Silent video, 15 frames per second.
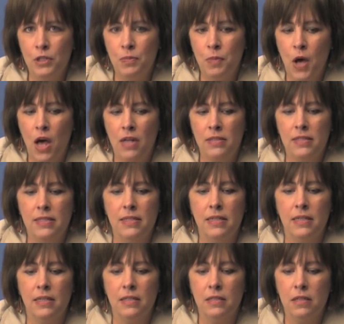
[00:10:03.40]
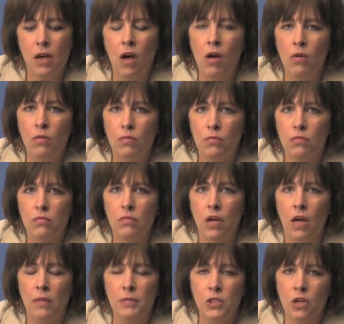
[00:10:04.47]
response is, oh,
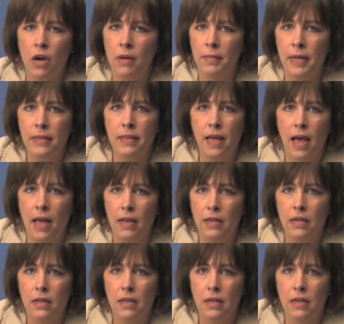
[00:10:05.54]
I'm sorry about that,